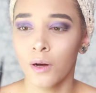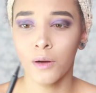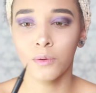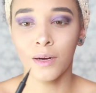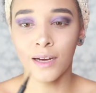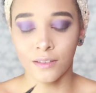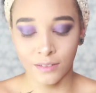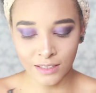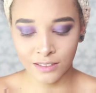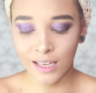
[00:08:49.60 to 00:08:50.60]
Oh wow,
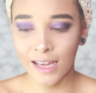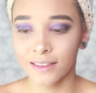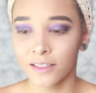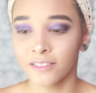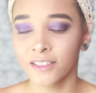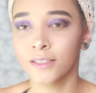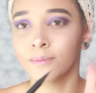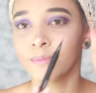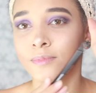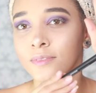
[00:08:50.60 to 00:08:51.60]
that's like the
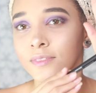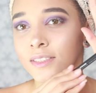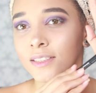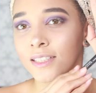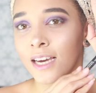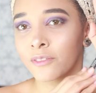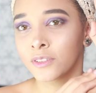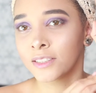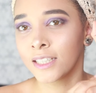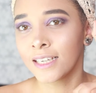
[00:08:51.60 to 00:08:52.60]
um, Kat
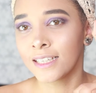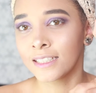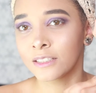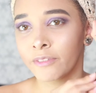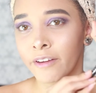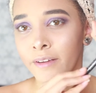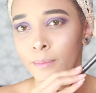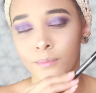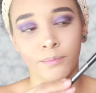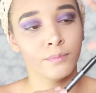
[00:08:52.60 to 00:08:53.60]
Von D. It's
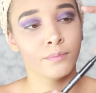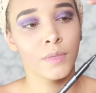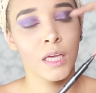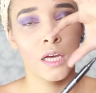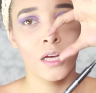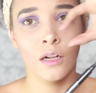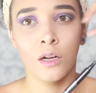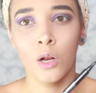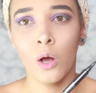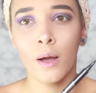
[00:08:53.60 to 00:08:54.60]
very
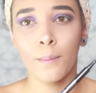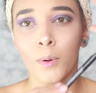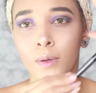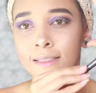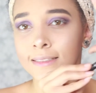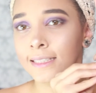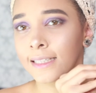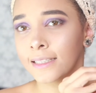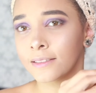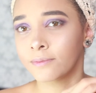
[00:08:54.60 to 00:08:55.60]
long and
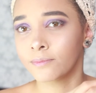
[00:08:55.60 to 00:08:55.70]
pointy.